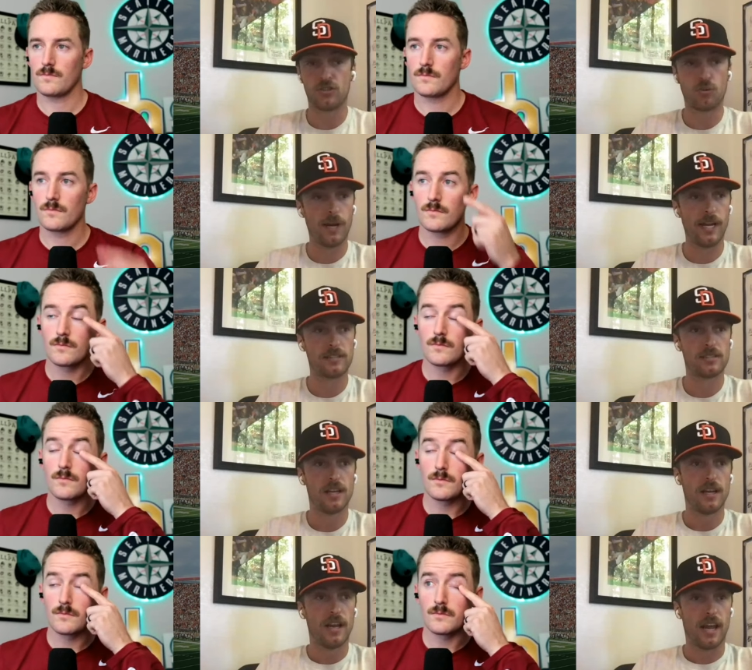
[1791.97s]
Speaker 1: good tweets
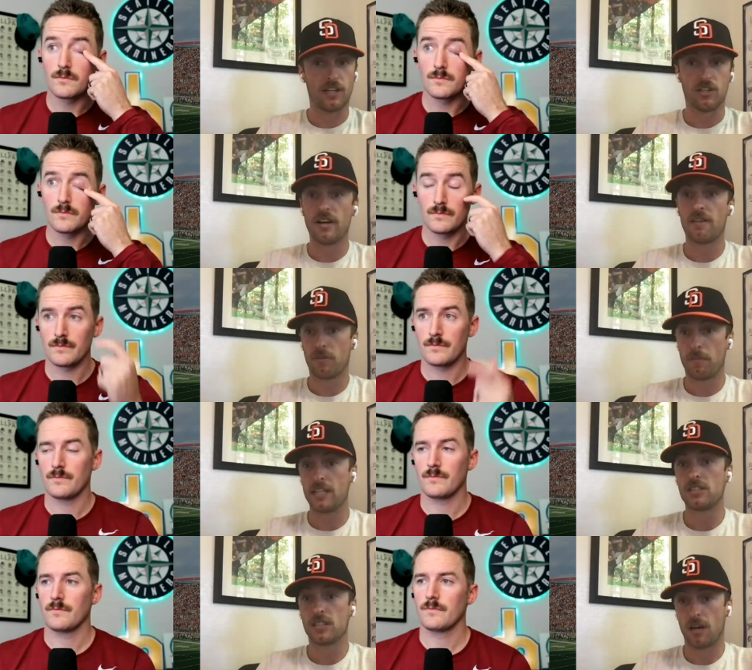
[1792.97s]
and good
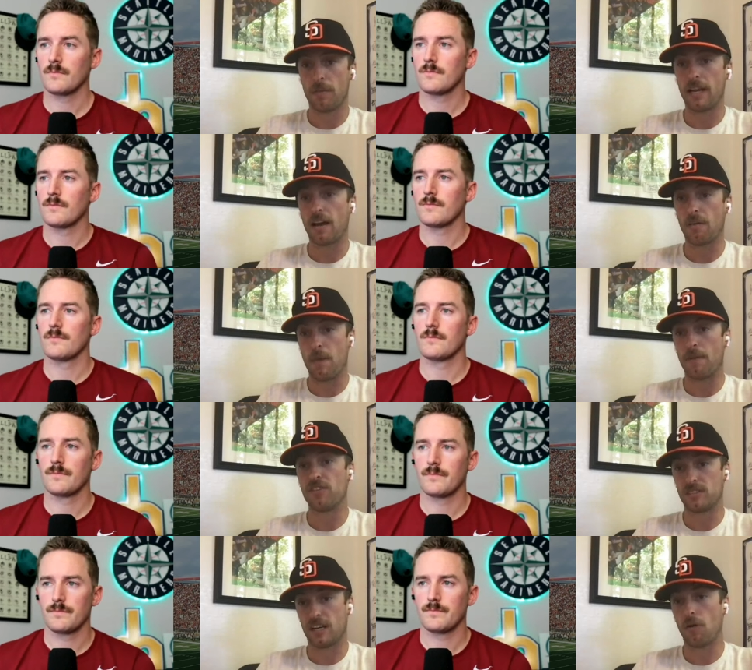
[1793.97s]
information coming out of
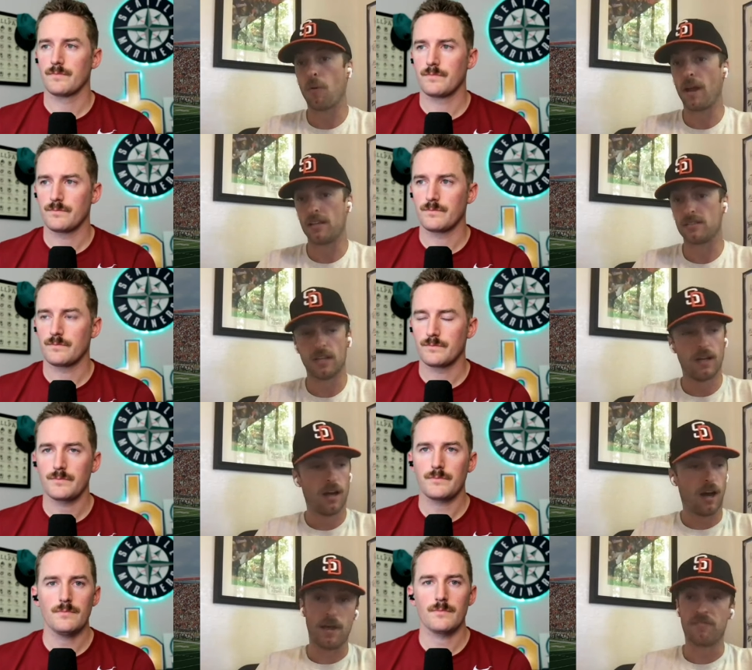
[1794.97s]
Memphis Airways
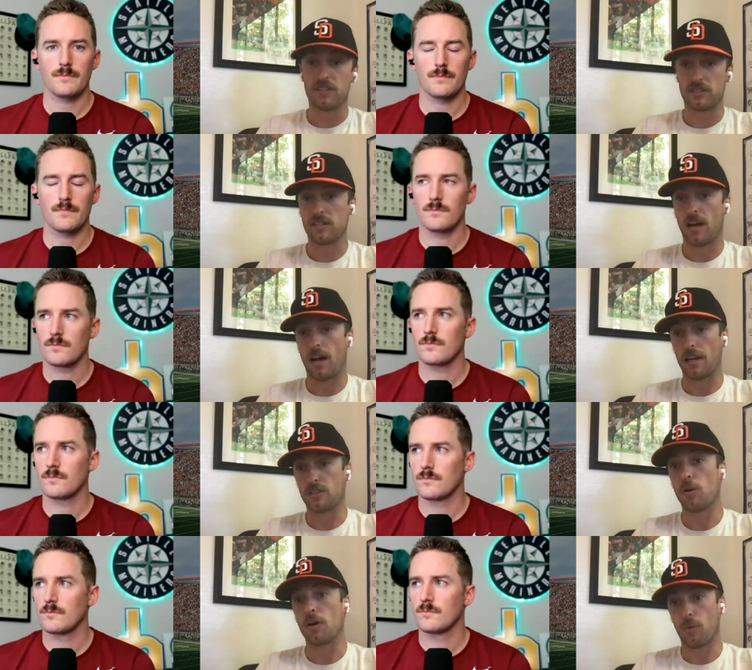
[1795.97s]
and Memphis
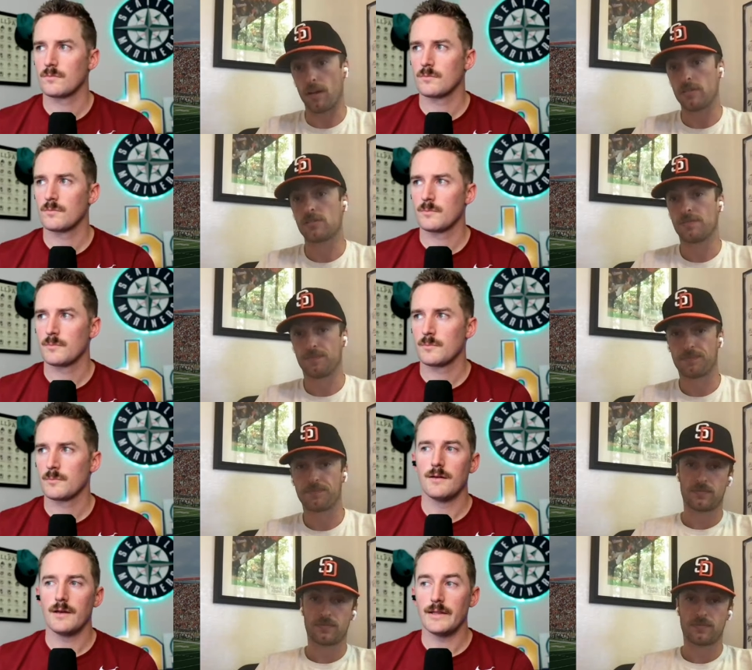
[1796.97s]
uh, Twitterways.
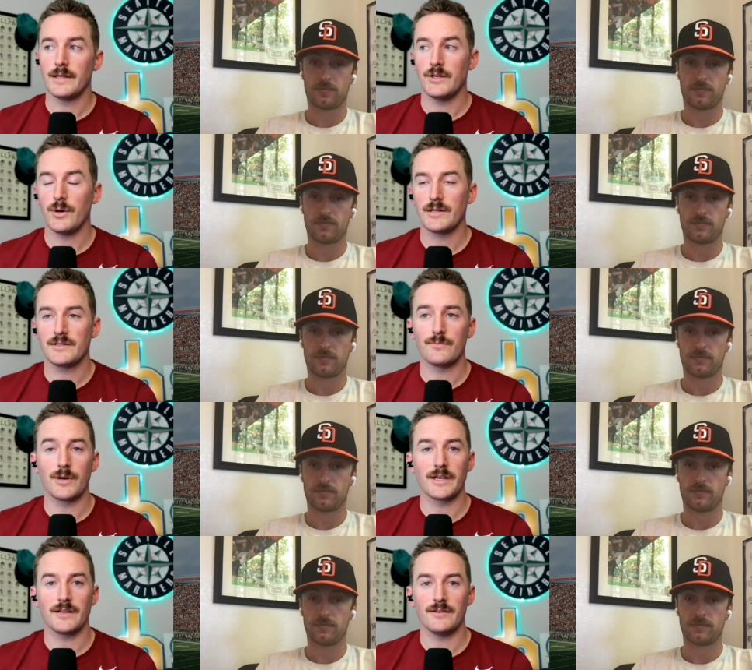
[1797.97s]
Speaker 2: And then you had some
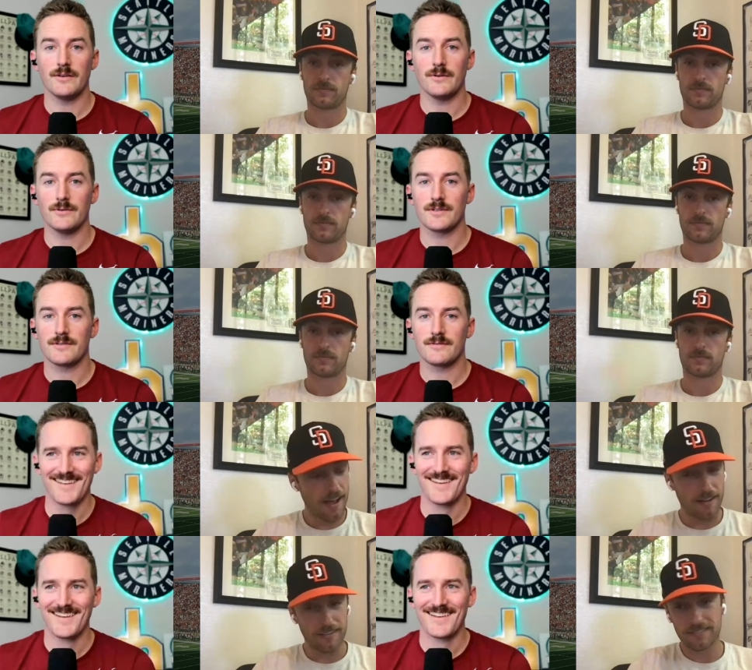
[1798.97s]
breaking news.
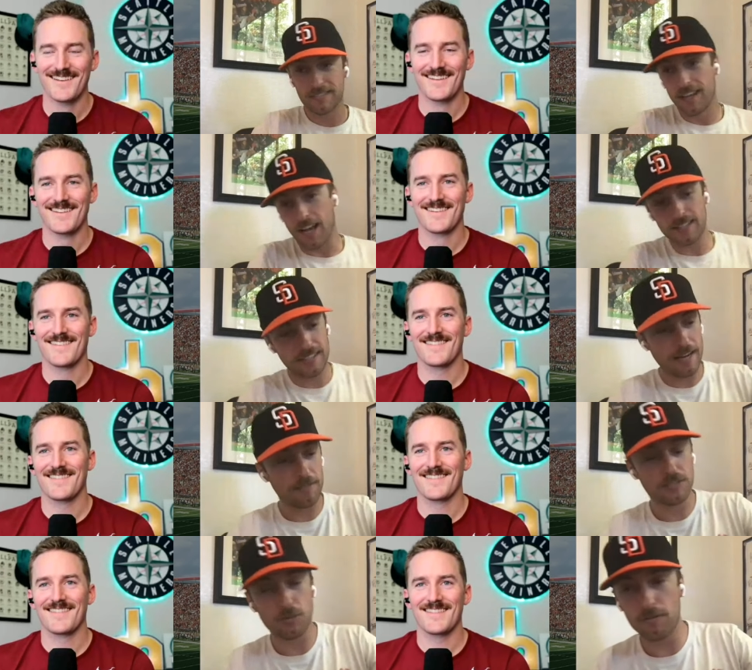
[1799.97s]
Yeah,
Speaker 1: I
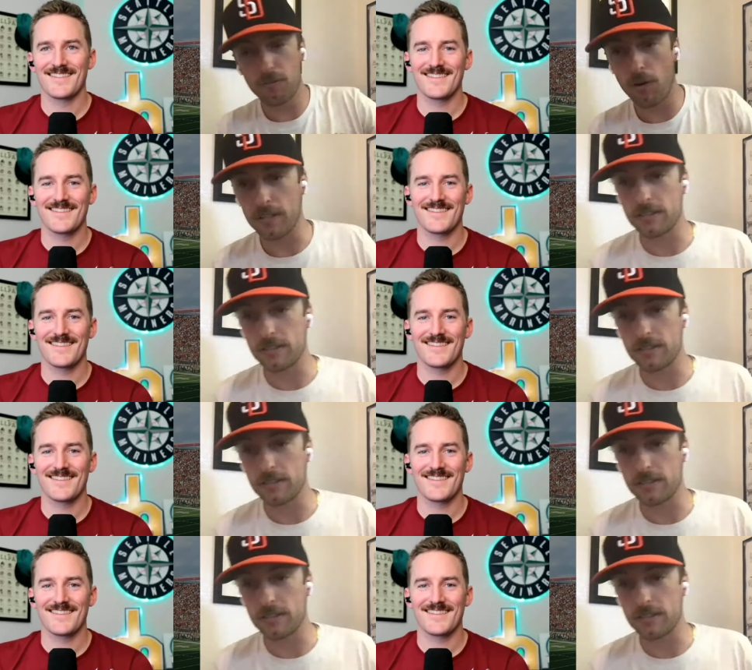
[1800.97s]
saved this one